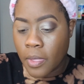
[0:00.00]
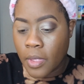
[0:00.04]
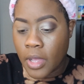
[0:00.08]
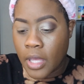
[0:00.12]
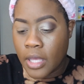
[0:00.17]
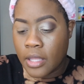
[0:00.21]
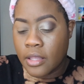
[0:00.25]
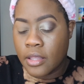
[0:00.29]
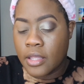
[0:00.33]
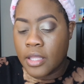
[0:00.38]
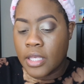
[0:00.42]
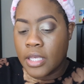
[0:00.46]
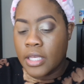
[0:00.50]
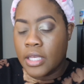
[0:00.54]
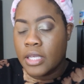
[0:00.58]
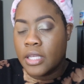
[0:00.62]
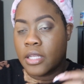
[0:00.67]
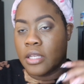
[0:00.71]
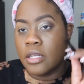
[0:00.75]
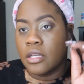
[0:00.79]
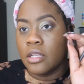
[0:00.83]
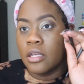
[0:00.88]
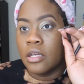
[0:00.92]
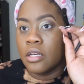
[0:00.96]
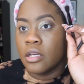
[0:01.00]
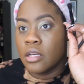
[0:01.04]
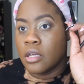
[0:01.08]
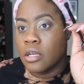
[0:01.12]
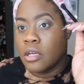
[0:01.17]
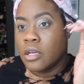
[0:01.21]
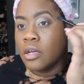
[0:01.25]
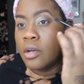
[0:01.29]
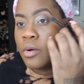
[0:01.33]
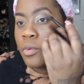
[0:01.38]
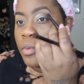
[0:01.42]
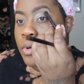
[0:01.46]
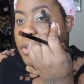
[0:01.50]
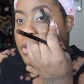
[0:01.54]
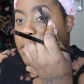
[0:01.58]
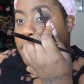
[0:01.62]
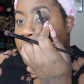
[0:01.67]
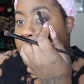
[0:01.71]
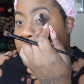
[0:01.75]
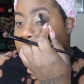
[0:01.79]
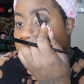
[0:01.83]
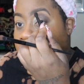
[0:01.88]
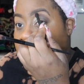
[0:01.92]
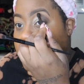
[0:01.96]
And then with the
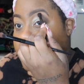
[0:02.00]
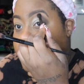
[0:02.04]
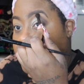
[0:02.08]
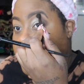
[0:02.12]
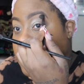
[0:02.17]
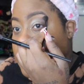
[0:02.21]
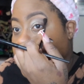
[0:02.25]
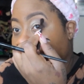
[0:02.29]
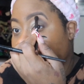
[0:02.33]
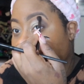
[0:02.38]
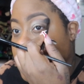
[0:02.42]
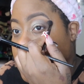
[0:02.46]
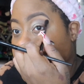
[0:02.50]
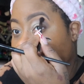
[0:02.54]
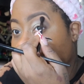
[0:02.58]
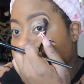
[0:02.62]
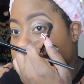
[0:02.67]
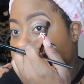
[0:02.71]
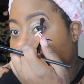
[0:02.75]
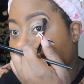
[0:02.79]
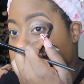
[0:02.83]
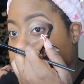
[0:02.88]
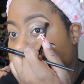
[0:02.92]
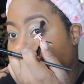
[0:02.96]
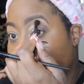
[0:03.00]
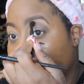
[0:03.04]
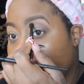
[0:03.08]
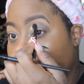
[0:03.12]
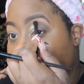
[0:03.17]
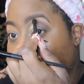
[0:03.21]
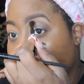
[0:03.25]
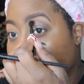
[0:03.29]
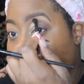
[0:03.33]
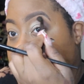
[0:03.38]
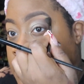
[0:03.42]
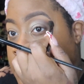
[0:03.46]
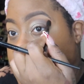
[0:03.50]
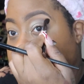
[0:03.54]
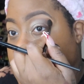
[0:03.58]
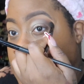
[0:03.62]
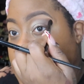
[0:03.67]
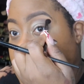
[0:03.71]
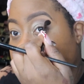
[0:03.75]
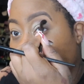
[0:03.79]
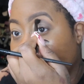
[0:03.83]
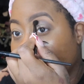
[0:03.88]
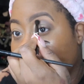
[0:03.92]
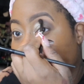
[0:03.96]
fluffy, just
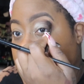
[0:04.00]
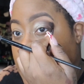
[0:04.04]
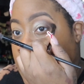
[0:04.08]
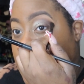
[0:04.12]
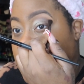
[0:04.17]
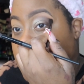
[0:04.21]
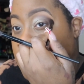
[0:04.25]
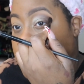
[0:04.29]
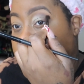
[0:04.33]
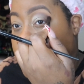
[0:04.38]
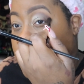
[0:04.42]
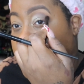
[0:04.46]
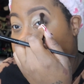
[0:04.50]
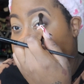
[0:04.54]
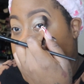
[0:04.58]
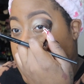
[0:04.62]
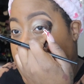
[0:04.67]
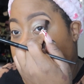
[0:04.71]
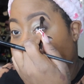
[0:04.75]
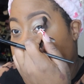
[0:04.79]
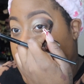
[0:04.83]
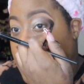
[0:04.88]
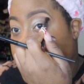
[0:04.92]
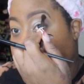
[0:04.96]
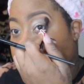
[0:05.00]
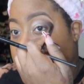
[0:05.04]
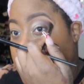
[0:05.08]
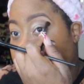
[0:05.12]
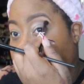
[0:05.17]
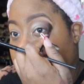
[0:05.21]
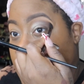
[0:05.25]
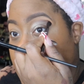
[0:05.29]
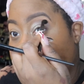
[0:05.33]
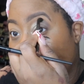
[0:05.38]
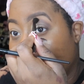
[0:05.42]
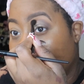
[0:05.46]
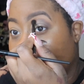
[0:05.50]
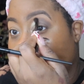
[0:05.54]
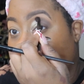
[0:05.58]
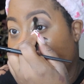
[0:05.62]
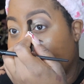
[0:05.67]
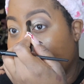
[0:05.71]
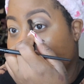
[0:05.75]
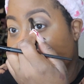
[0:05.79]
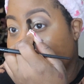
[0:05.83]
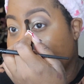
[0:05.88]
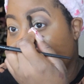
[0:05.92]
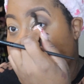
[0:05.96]
gonna go ahead and blend that outer part out
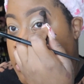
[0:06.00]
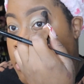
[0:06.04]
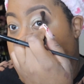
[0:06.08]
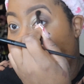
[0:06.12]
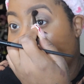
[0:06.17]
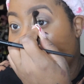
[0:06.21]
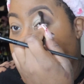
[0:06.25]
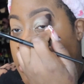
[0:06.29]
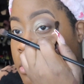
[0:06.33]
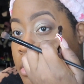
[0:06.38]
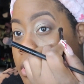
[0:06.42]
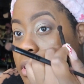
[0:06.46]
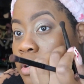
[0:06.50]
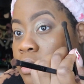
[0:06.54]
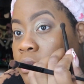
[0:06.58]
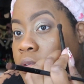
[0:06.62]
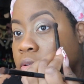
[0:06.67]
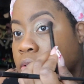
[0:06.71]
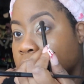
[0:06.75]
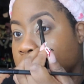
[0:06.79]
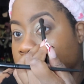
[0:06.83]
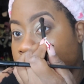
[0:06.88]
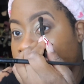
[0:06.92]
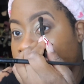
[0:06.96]
right to the brow bone.